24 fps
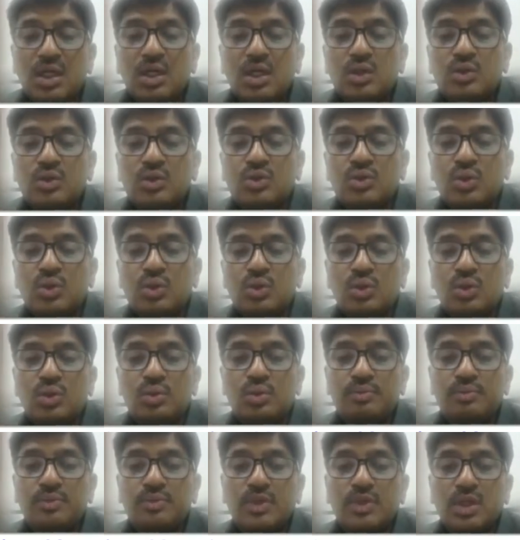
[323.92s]
So
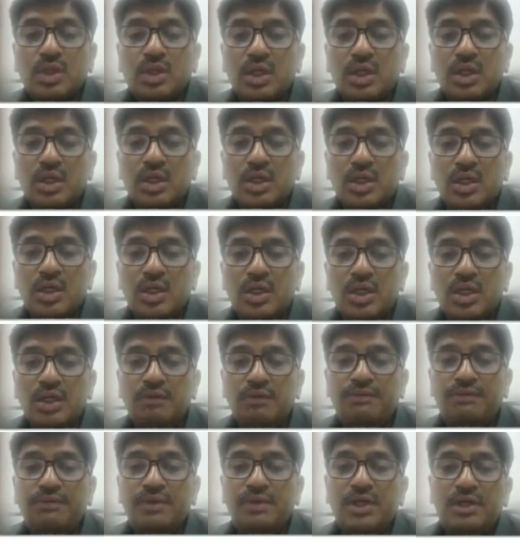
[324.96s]

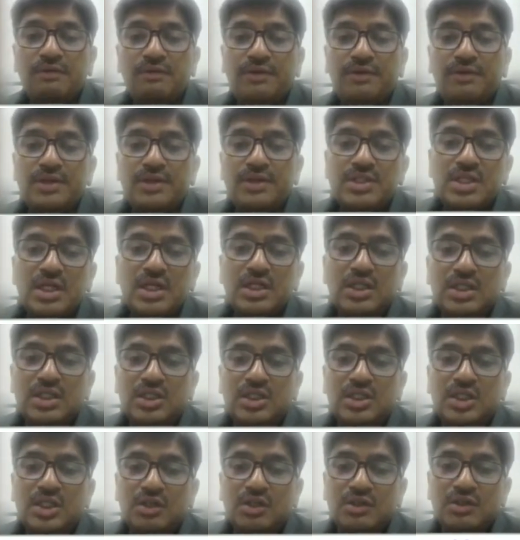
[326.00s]
if we differentiate this
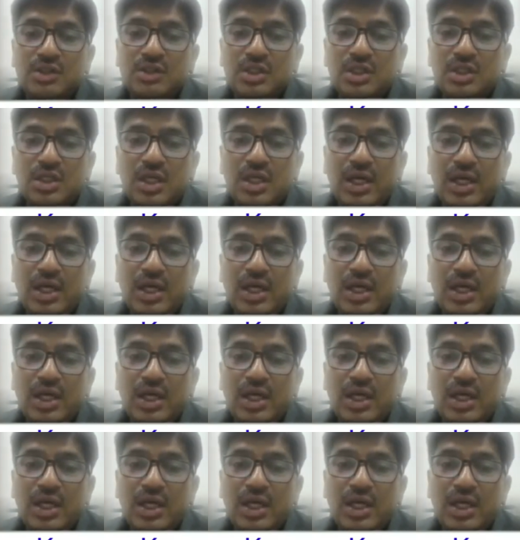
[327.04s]
equation,